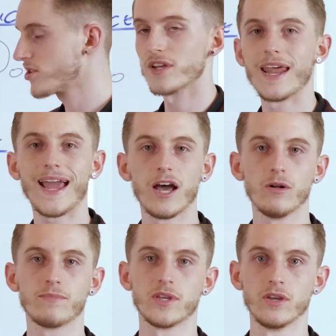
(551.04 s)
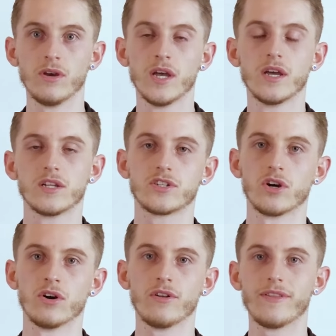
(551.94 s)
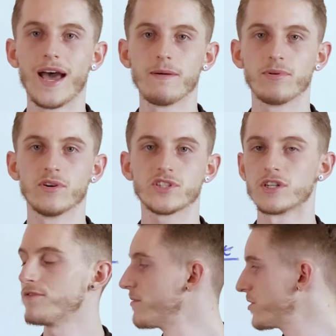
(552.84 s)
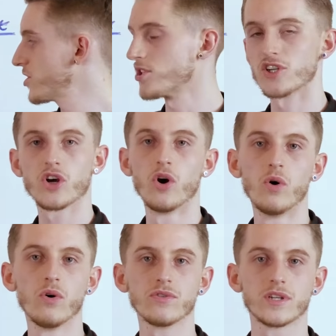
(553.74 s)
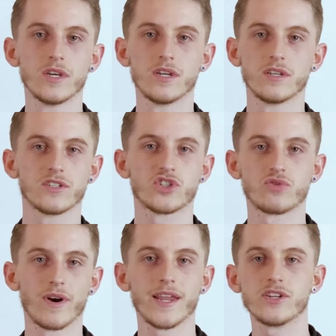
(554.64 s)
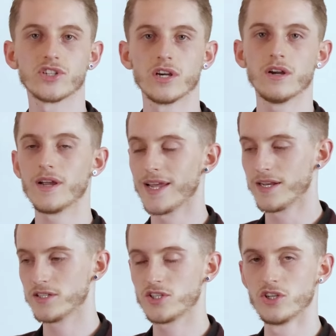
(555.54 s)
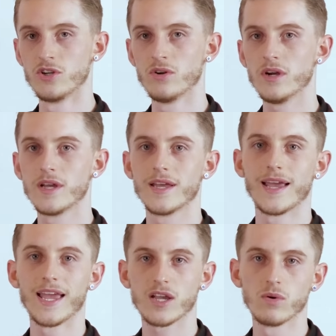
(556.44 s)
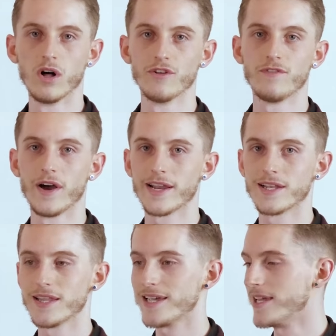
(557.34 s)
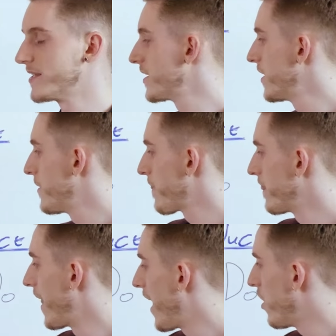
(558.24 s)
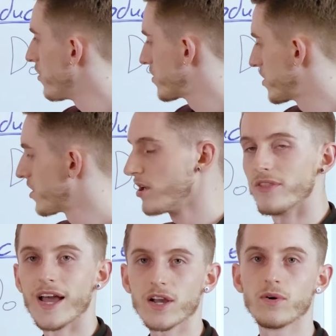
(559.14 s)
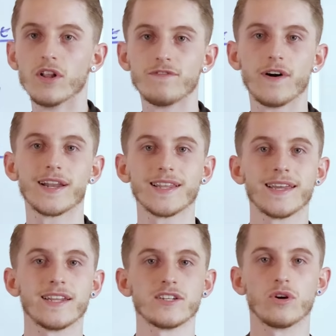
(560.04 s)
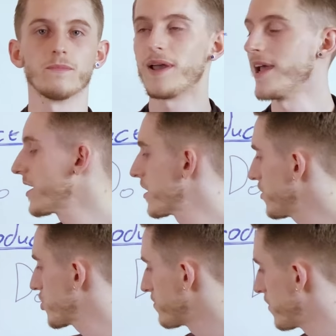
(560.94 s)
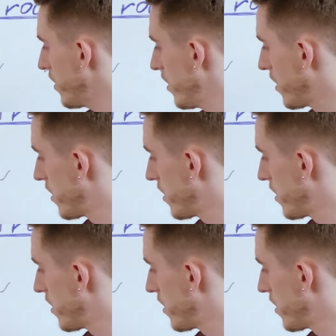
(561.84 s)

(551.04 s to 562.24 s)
are going to help you turn that person from just a cold stranger into a qualified lead. Now, to turn that qualified lead into a paying customer,